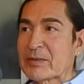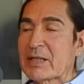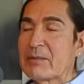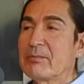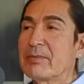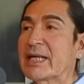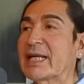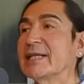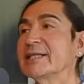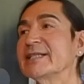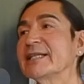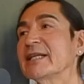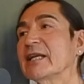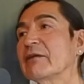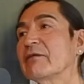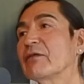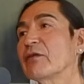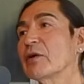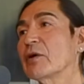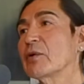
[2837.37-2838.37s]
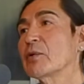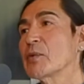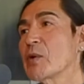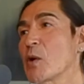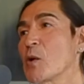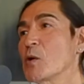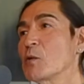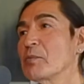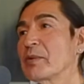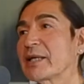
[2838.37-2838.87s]
But I did it for a
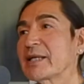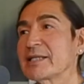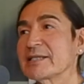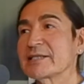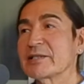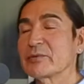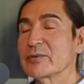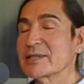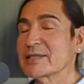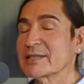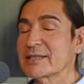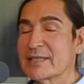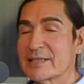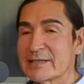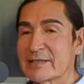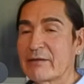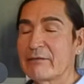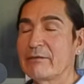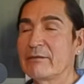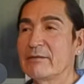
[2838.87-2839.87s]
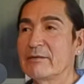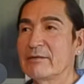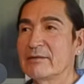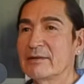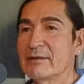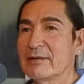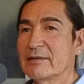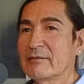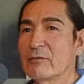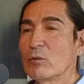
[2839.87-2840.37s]
role because it was such a
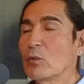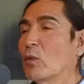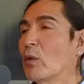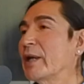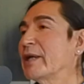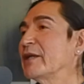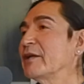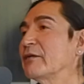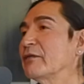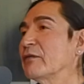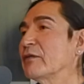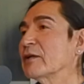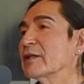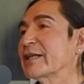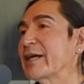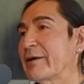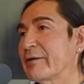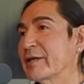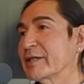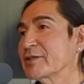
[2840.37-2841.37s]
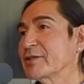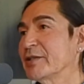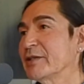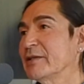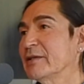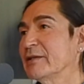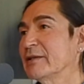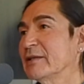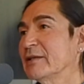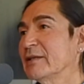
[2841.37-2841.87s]
wonderful
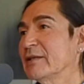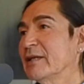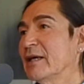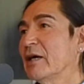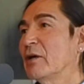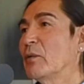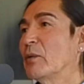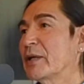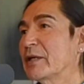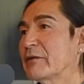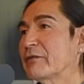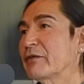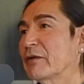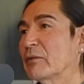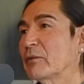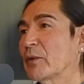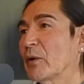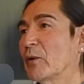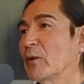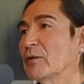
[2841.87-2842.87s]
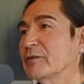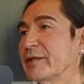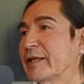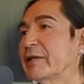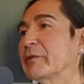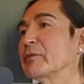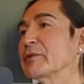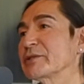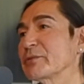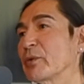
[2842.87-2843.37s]
character, a wonderful role, that
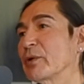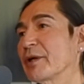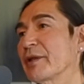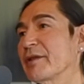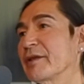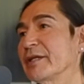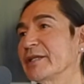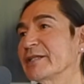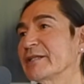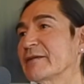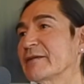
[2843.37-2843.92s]
it was worth it.